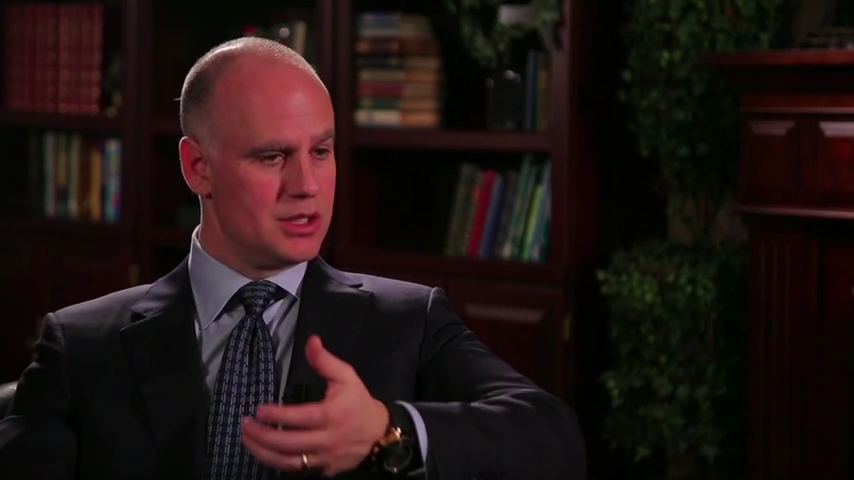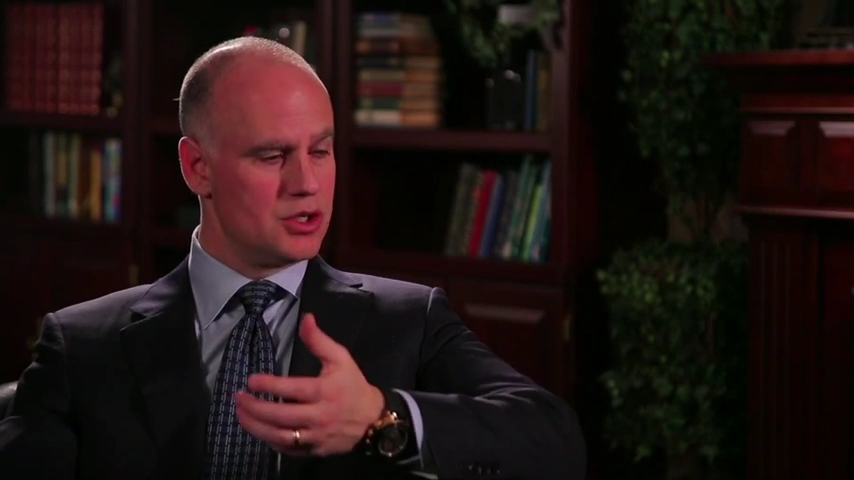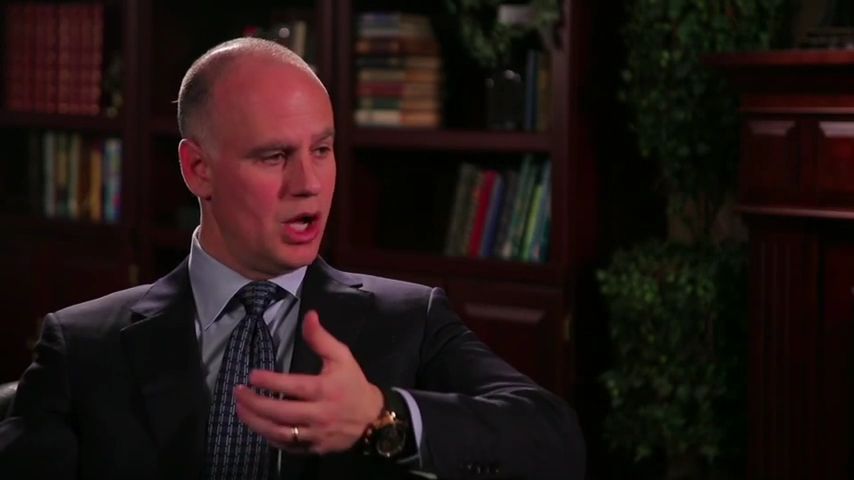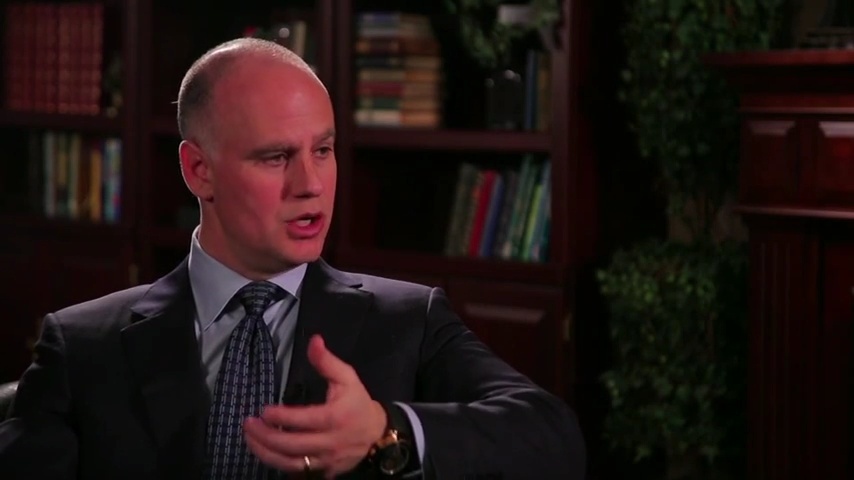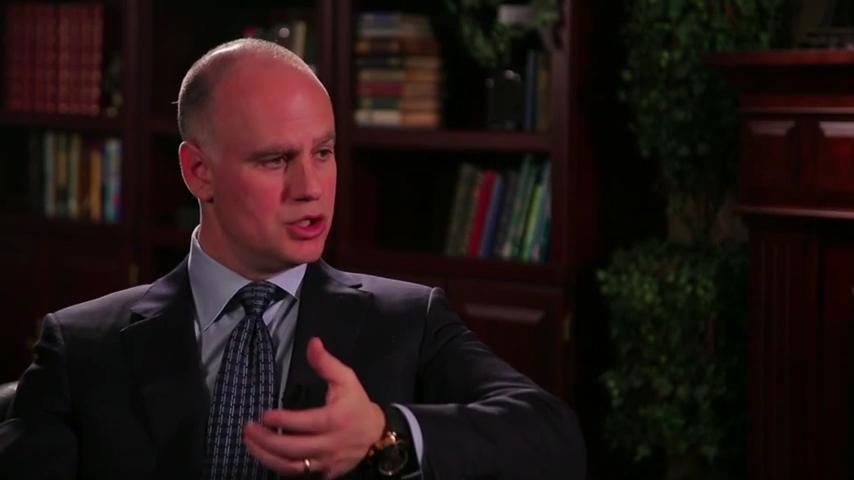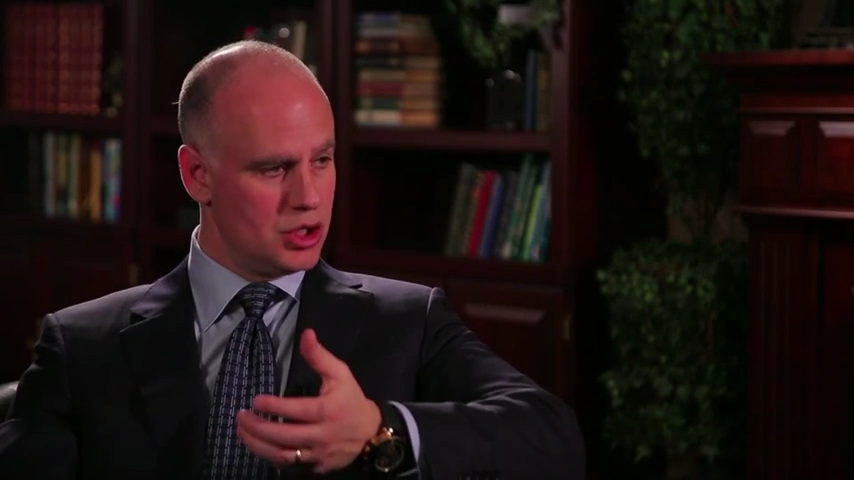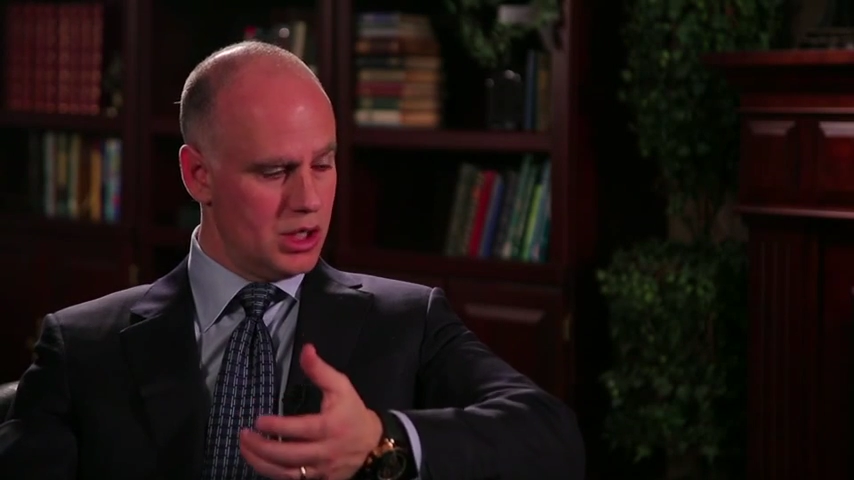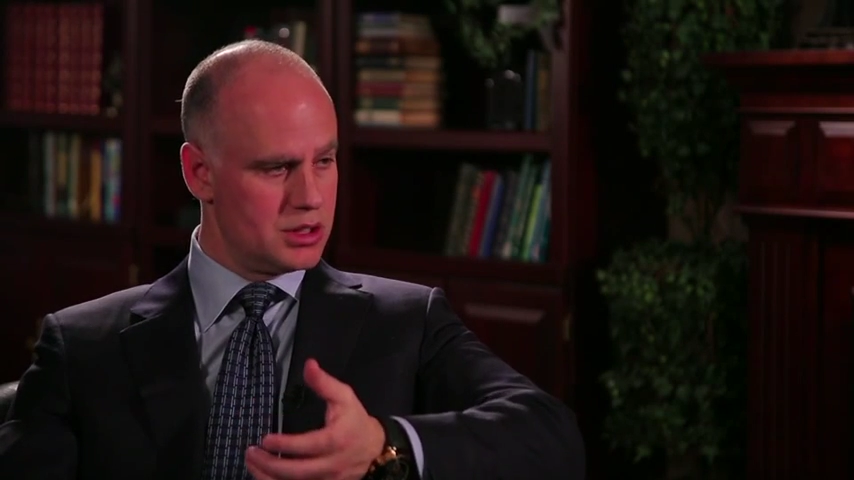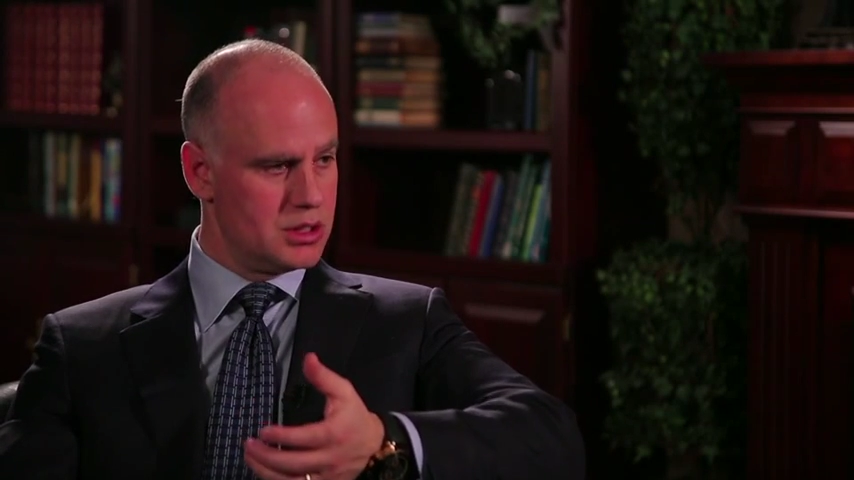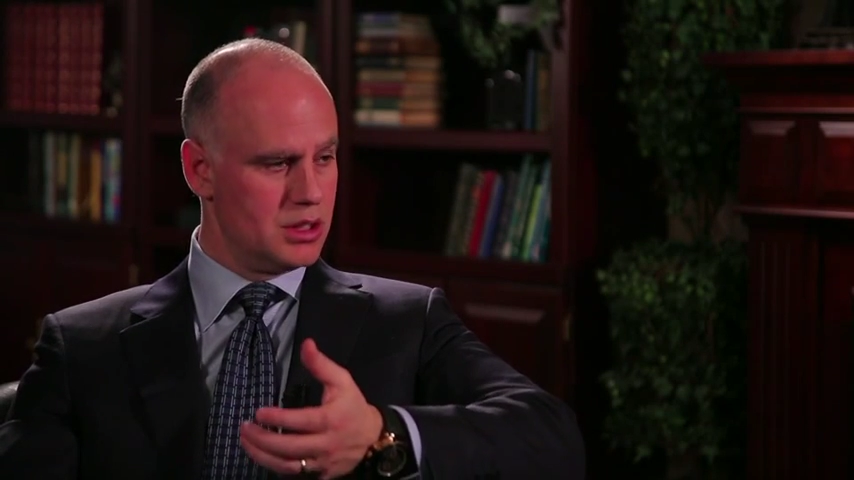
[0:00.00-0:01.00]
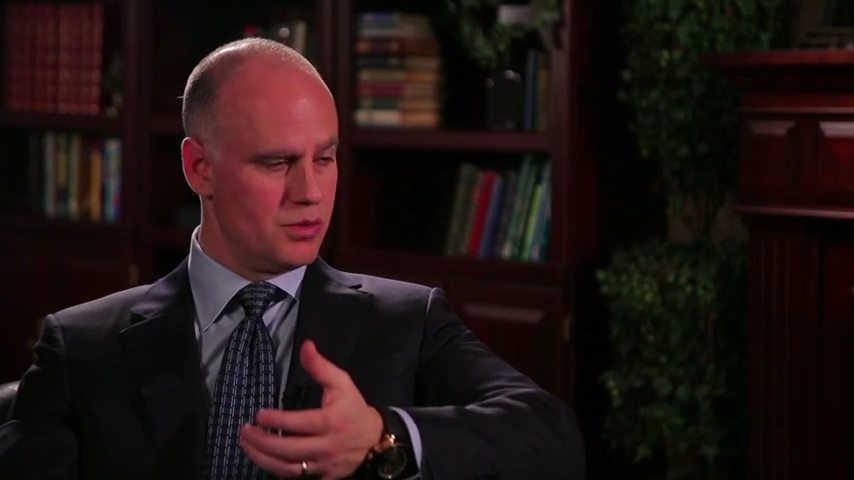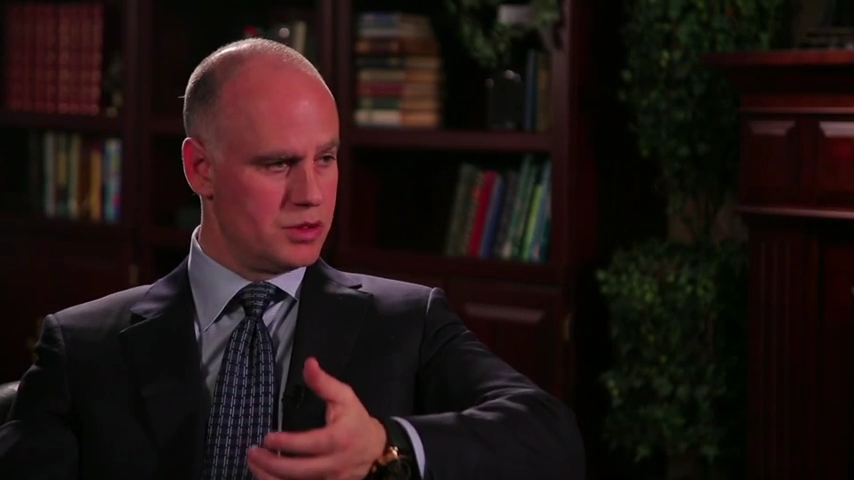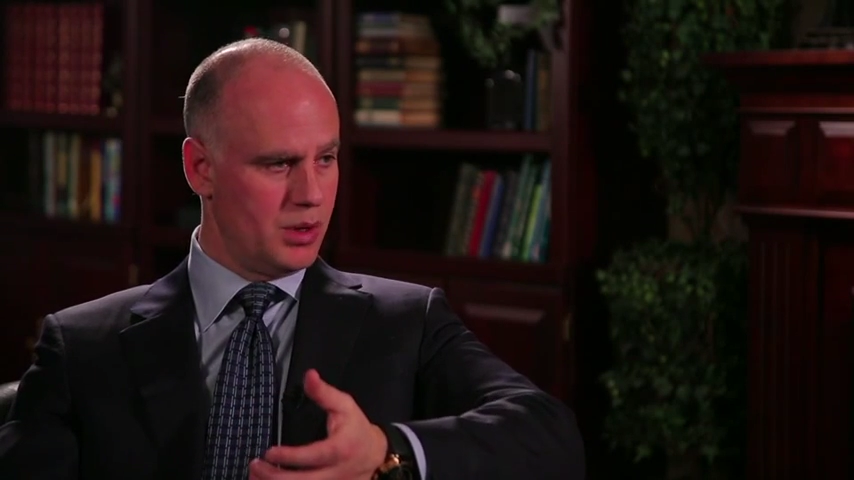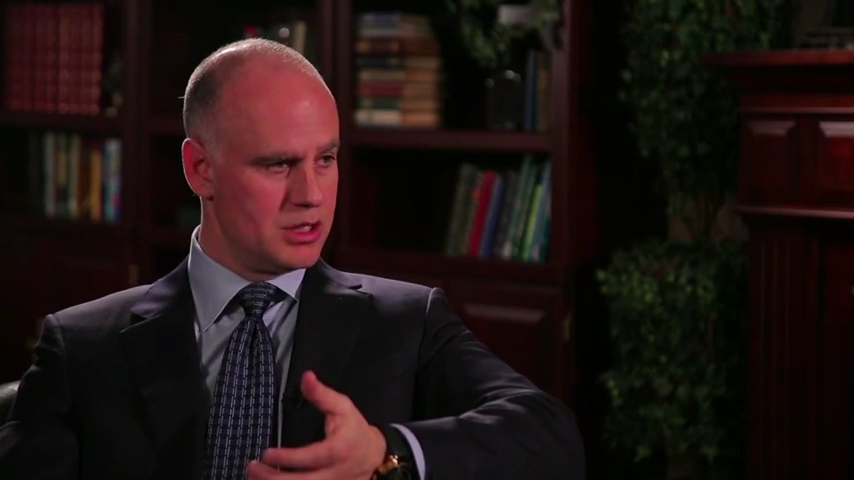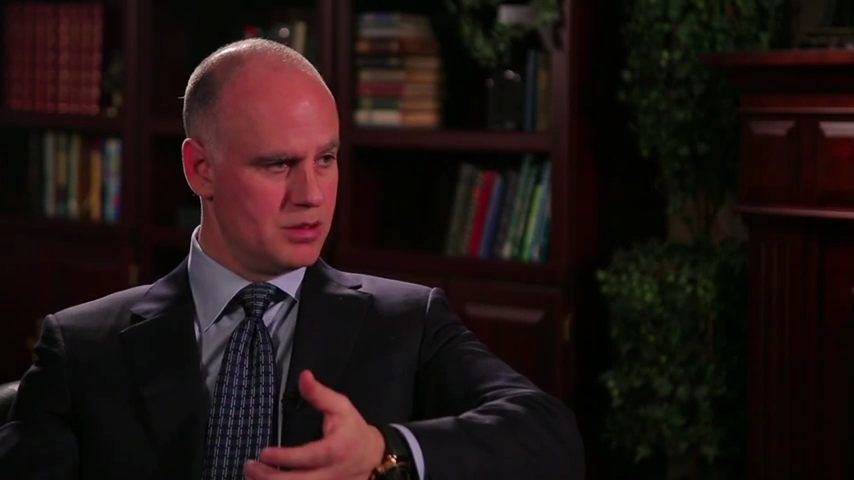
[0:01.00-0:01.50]
is not just the
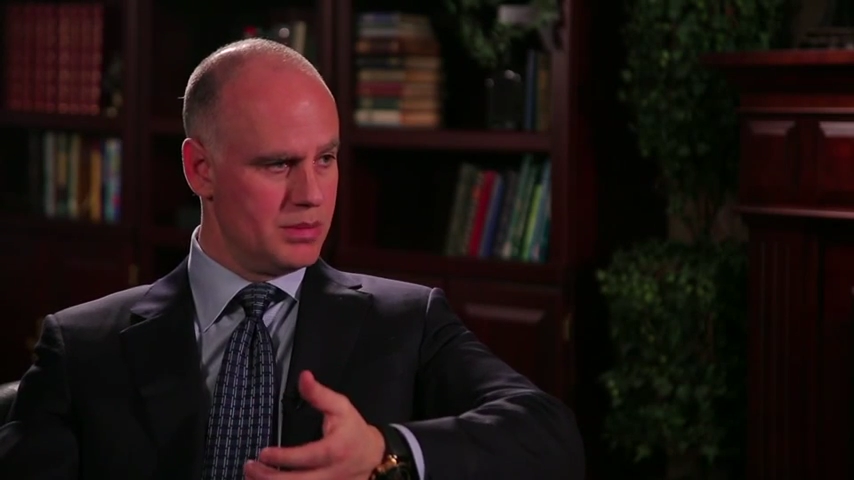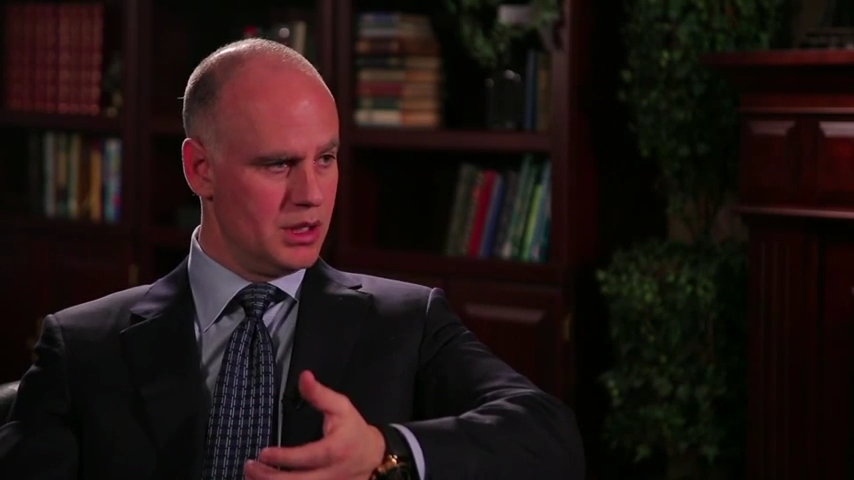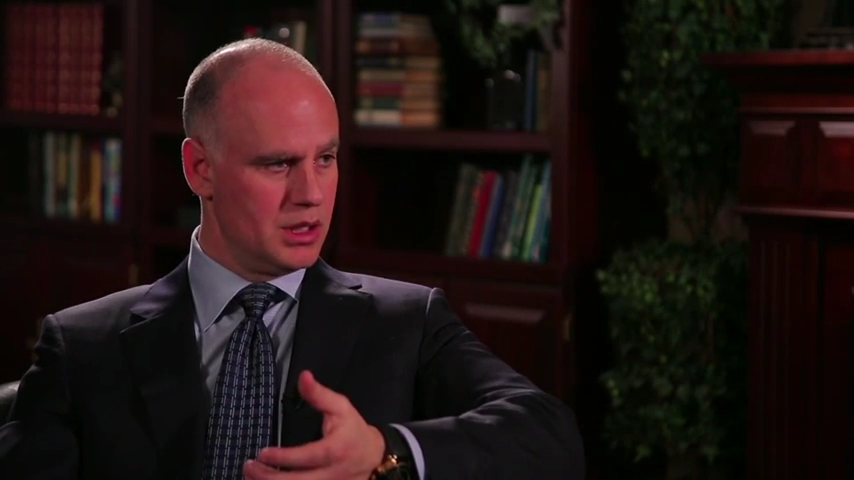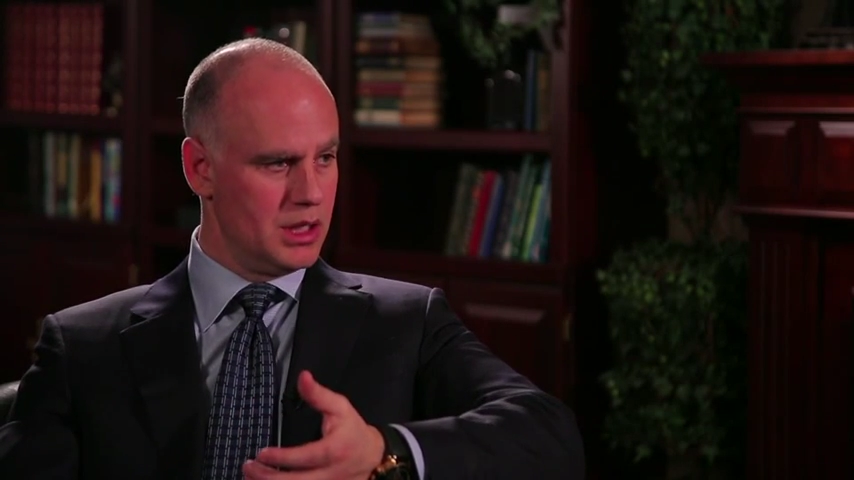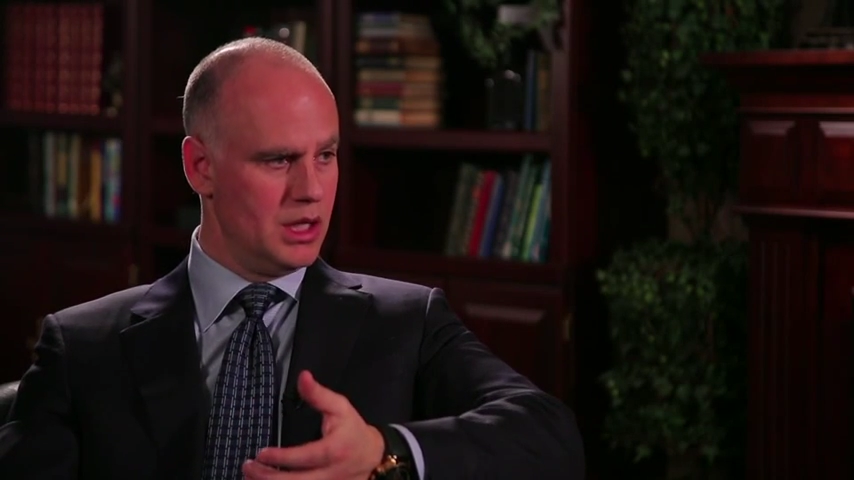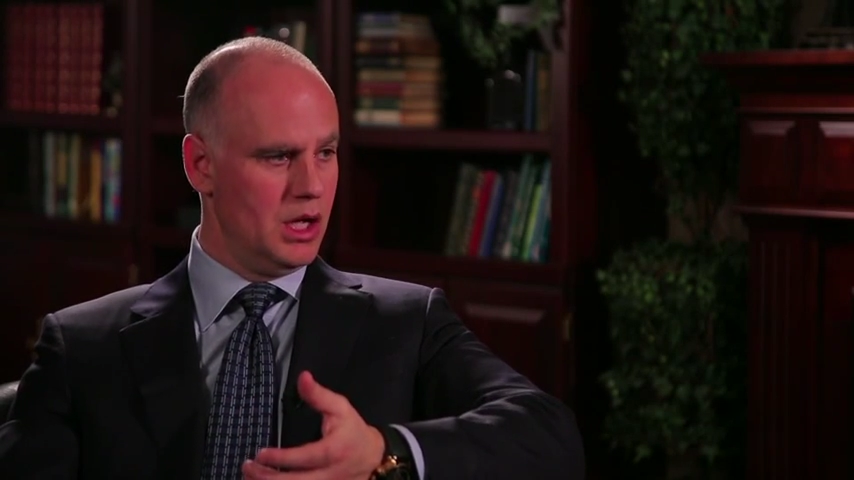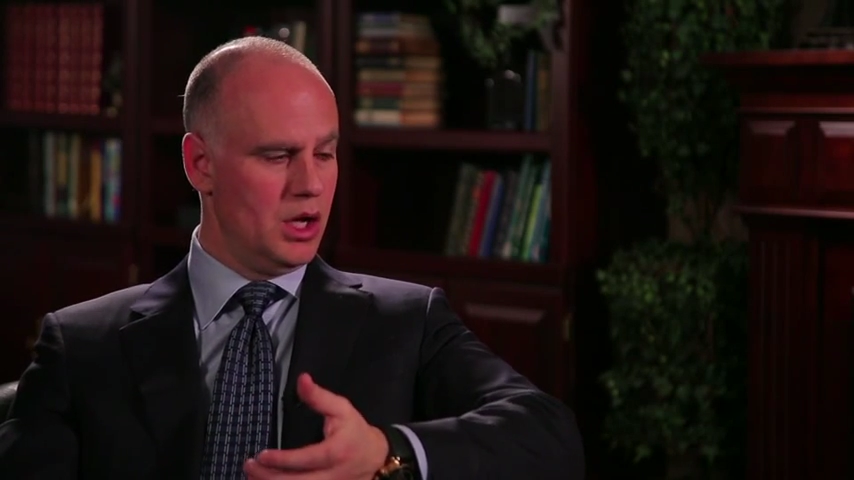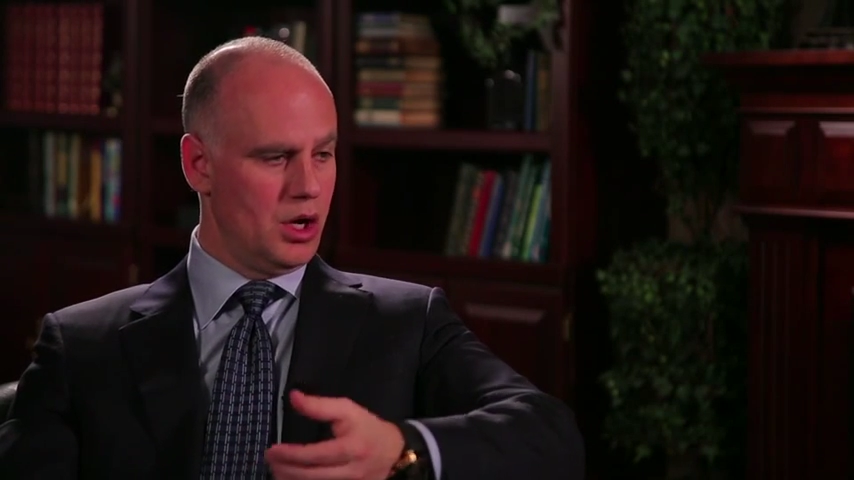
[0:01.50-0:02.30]
responsibility